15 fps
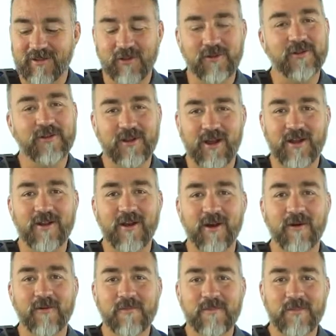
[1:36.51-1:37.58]
Little did I
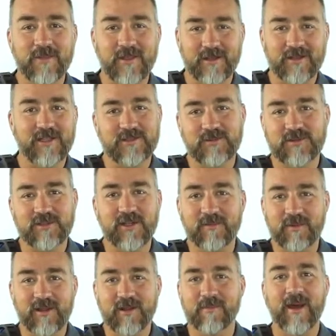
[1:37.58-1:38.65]
know that this was going to
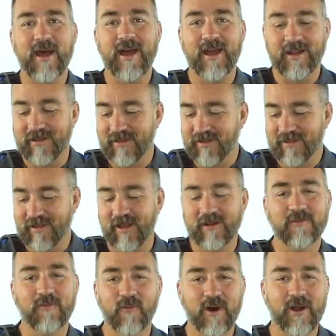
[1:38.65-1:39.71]
be the bag that
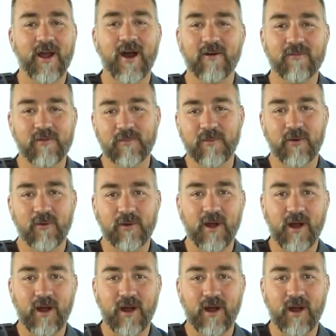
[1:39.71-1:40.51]
won out from the whole